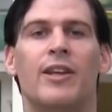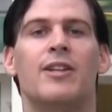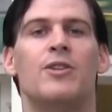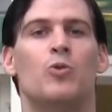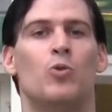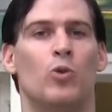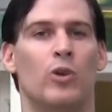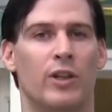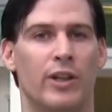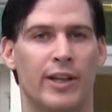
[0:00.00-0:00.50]

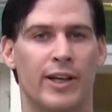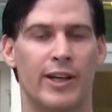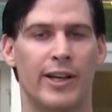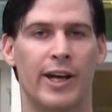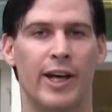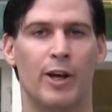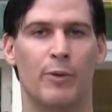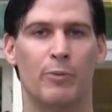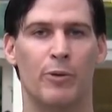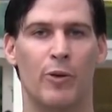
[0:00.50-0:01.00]
that's really going
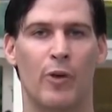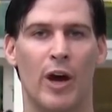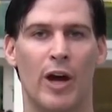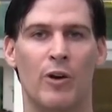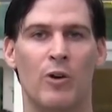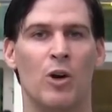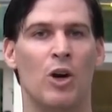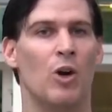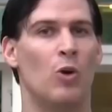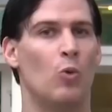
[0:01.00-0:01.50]
to help you
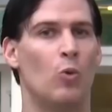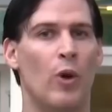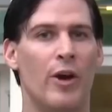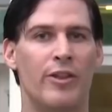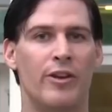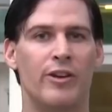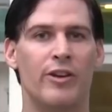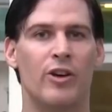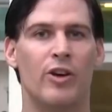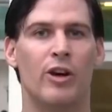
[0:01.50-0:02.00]
out,
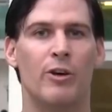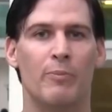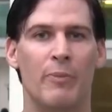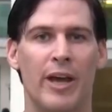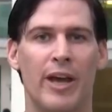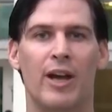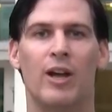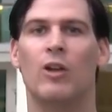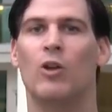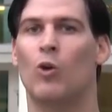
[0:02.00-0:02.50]
whether you're a
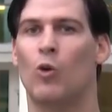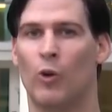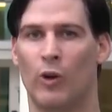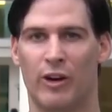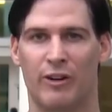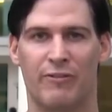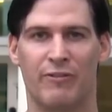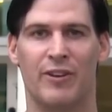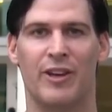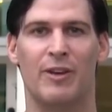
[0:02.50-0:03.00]
male
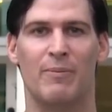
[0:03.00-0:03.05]
or a